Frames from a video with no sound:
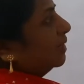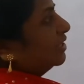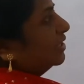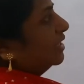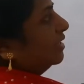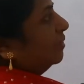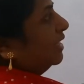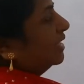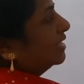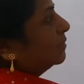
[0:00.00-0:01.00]
measured in
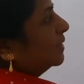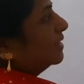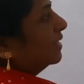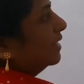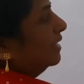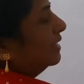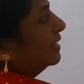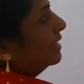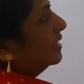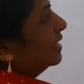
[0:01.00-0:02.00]
meters per second.
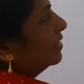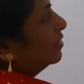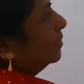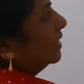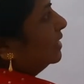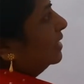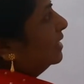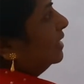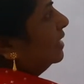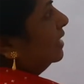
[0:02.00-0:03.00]
This is also measured in